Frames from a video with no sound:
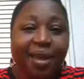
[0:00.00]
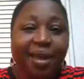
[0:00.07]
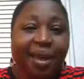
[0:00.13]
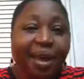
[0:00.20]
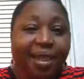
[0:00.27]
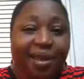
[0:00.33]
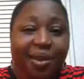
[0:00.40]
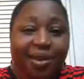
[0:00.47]

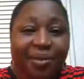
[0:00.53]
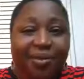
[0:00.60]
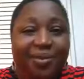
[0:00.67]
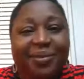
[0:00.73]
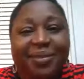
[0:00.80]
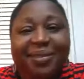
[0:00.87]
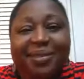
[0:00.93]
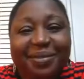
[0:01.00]
Hello,
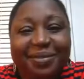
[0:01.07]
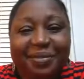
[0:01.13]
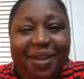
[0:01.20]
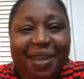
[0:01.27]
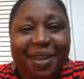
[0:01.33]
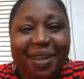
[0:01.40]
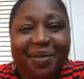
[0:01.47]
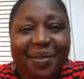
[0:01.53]
my
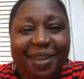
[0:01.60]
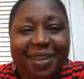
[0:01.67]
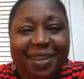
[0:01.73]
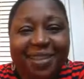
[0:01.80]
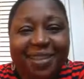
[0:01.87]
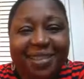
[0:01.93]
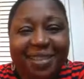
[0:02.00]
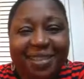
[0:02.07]
name
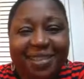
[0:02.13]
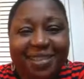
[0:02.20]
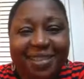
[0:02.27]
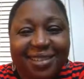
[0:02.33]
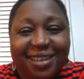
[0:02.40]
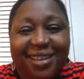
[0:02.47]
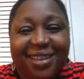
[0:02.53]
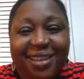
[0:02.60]
is
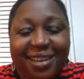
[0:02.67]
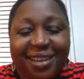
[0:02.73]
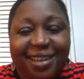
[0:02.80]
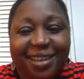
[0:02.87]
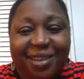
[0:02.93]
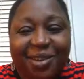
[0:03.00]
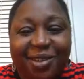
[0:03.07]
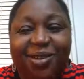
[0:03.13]
Yejide
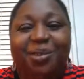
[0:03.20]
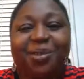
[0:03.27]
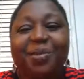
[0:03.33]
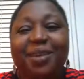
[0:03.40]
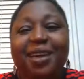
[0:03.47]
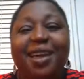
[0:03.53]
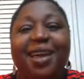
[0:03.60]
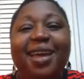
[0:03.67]
Kilanko,
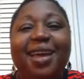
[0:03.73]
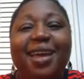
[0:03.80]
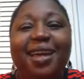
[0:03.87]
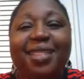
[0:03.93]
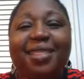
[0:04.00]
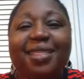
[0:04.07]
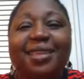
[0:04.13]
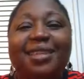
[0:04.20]

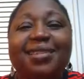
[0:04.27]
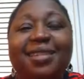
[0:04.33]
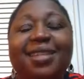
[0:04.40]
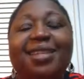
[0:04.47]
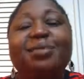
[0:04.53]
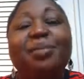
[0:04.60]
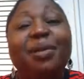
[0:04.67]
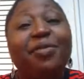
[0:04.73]
and this
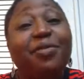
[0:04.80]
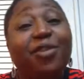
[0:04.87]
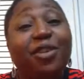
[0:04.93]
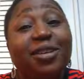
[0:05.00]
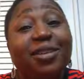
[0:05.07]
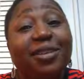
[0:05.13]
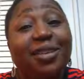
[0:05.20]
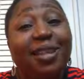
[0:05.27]
is my
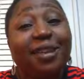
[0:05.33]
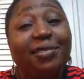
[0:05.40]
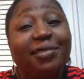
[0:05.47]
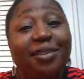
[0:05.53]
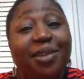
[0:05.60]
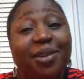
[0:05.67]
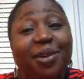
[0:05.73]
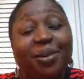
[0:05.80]
first live
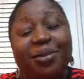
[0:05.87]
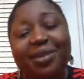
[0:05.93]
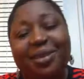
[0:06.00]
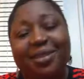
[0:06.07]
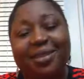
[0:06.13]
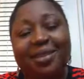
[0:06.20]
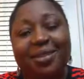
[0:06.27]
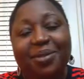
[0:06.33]
video.
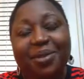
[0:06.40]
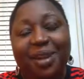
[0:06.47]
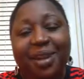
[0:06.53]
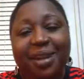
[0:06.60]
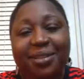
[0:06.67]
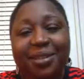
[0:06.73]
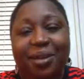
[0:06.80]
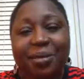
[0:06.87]
So, like
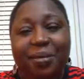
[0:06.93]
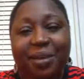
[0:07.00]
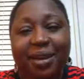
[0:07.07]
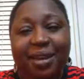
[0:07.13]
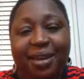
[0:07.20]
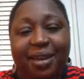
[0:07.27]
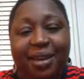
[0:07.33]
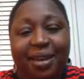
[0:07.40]
I tell
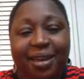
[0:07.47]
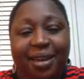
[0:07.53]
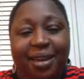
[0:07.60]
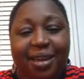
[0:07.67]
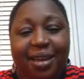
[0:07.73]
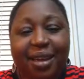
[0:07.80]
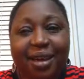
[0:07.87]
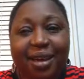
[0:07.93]
my
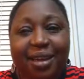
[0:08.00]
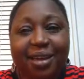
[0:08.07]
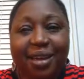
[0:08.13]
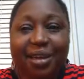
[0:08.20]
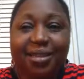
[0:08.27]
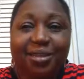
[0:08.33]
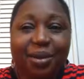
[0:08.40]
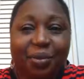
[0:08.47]

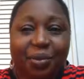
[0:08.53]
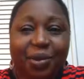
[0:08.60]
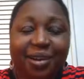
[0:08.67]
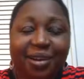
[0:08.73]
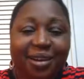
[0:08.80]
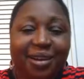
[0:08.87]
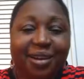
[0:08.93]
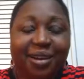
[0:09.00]
kids at work,